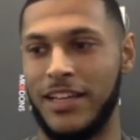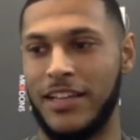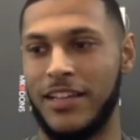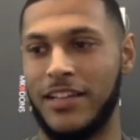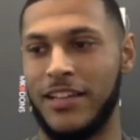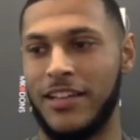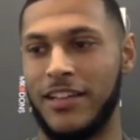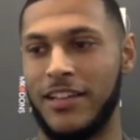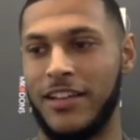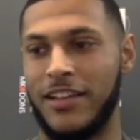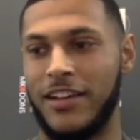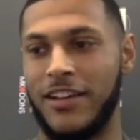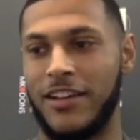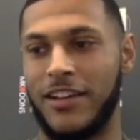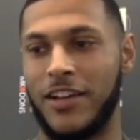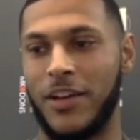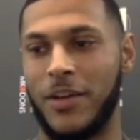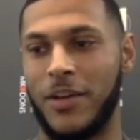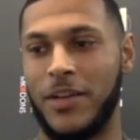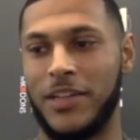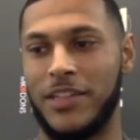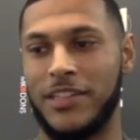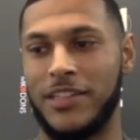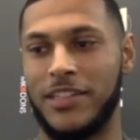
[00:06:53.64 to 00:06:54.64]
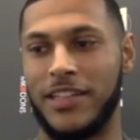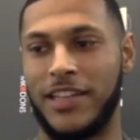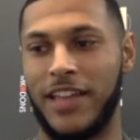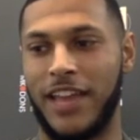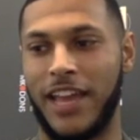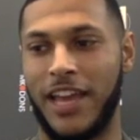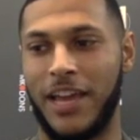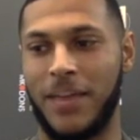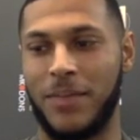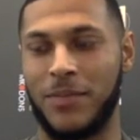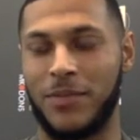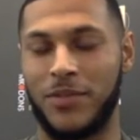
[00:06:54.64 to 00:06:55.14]
uh, going into
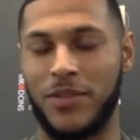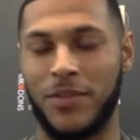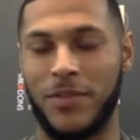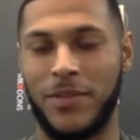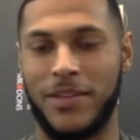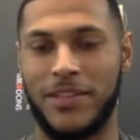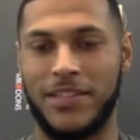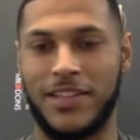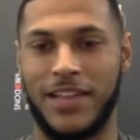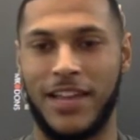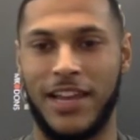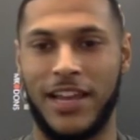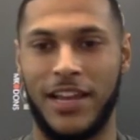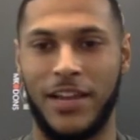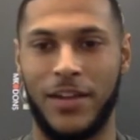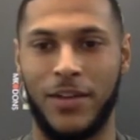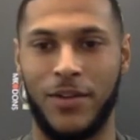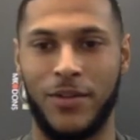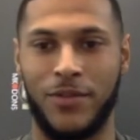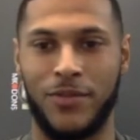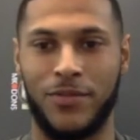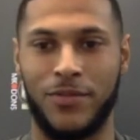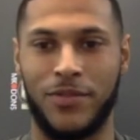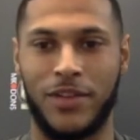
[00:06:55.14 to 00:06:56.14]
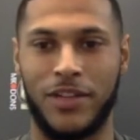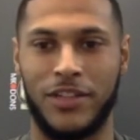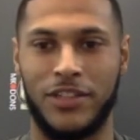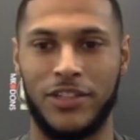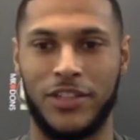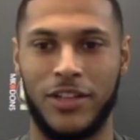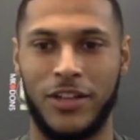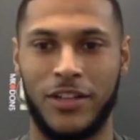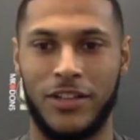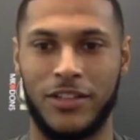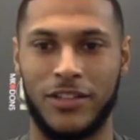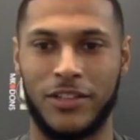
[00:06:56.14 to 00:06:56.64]
games with the mentality of a
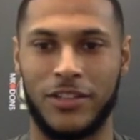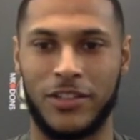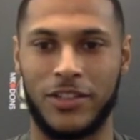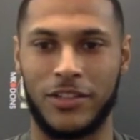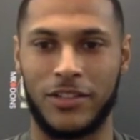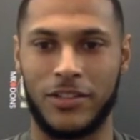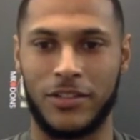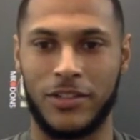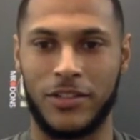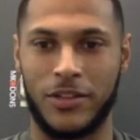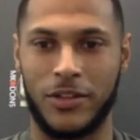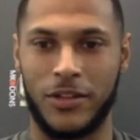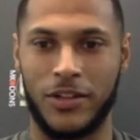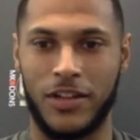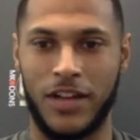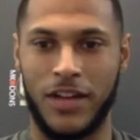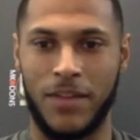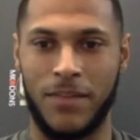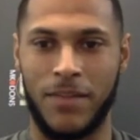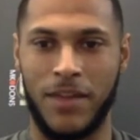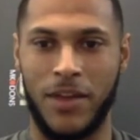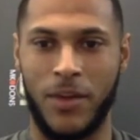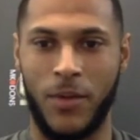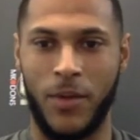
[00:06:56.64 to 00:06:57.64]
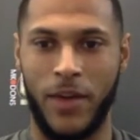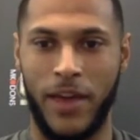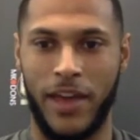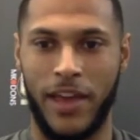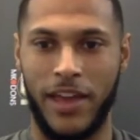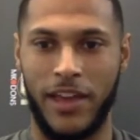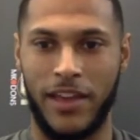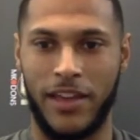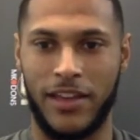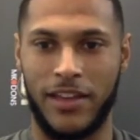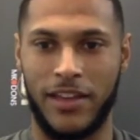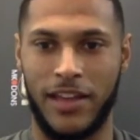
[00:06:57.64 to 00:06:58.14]
chance could come my way
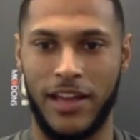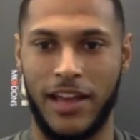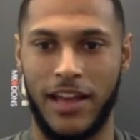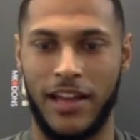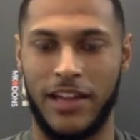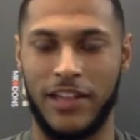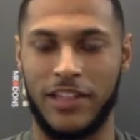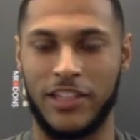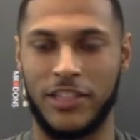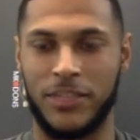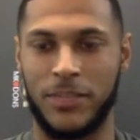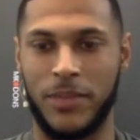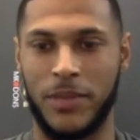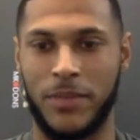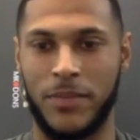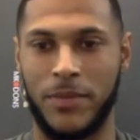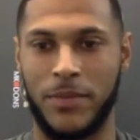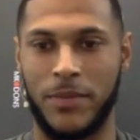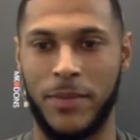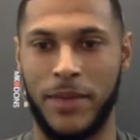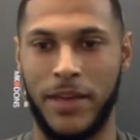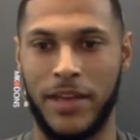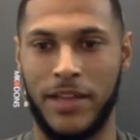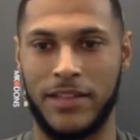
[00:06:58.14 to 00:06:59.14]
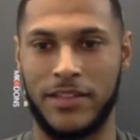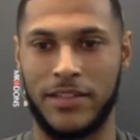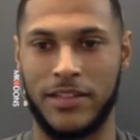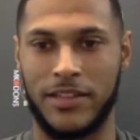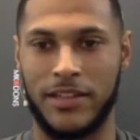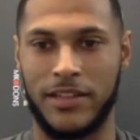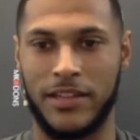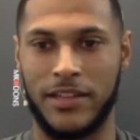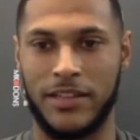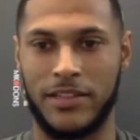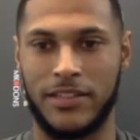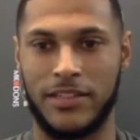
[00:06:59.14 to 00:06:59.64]
and just being prepared
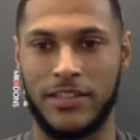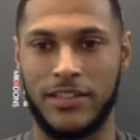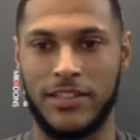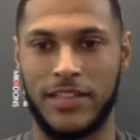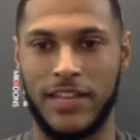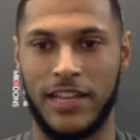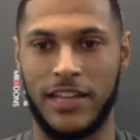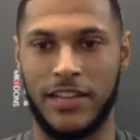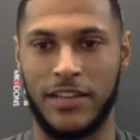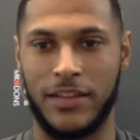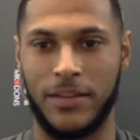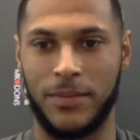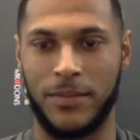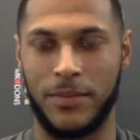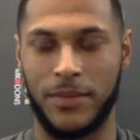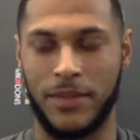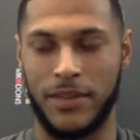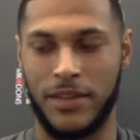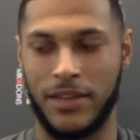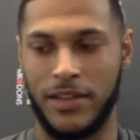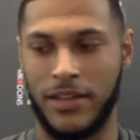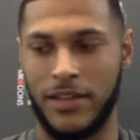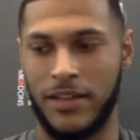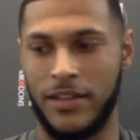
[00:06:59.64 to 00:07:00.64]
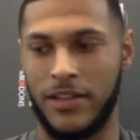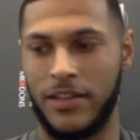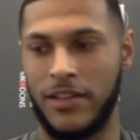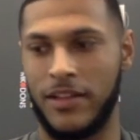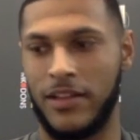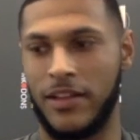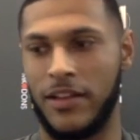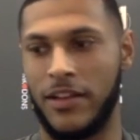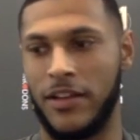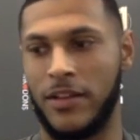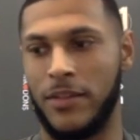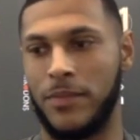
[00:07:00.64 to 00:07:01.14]
to, to take them.
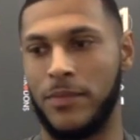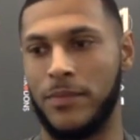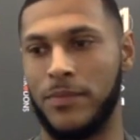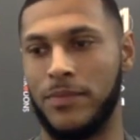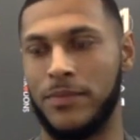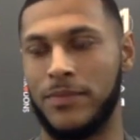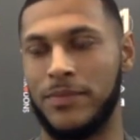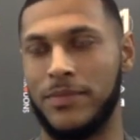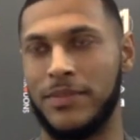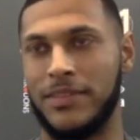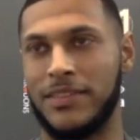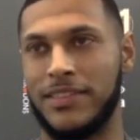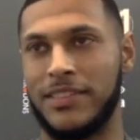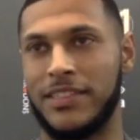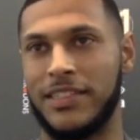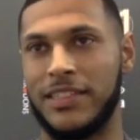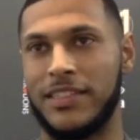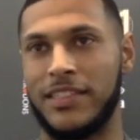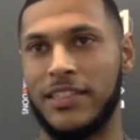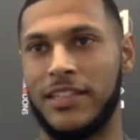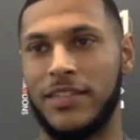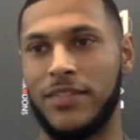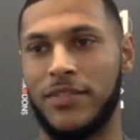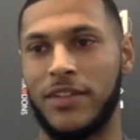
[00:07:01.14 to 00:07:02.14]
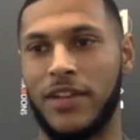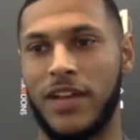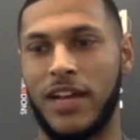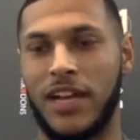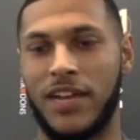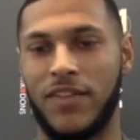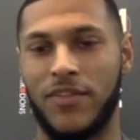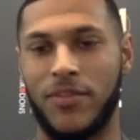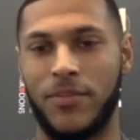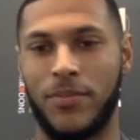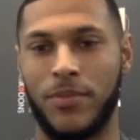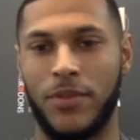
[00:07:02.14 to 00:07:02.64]
Um, it's, it's a different kind
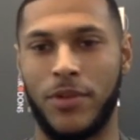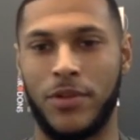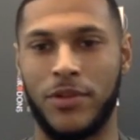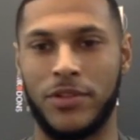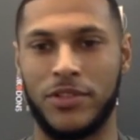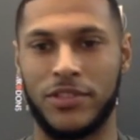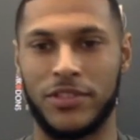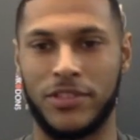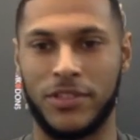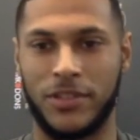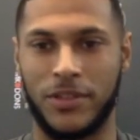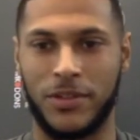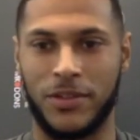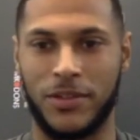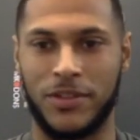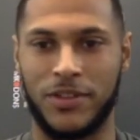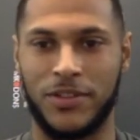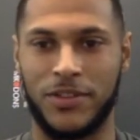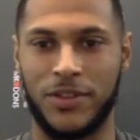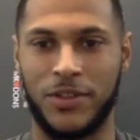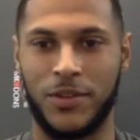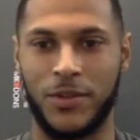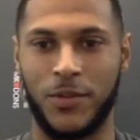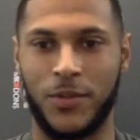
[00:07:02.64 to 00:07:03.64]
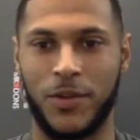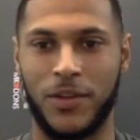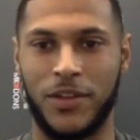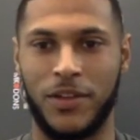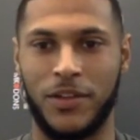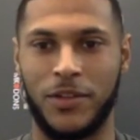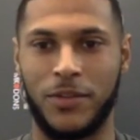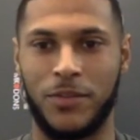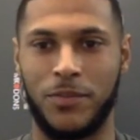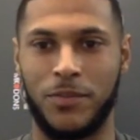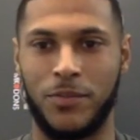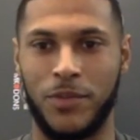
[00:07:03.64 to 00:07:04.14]
of approach to, to when
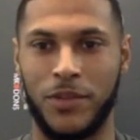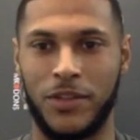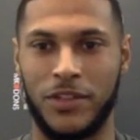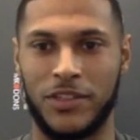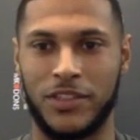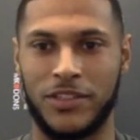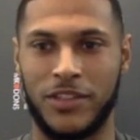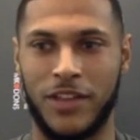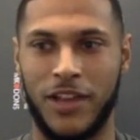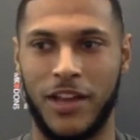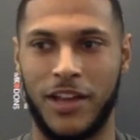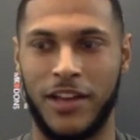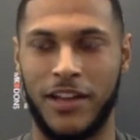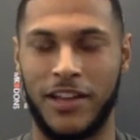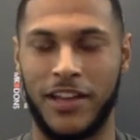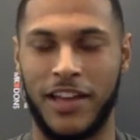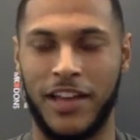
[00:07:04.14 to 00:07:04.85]
you when you're starting a game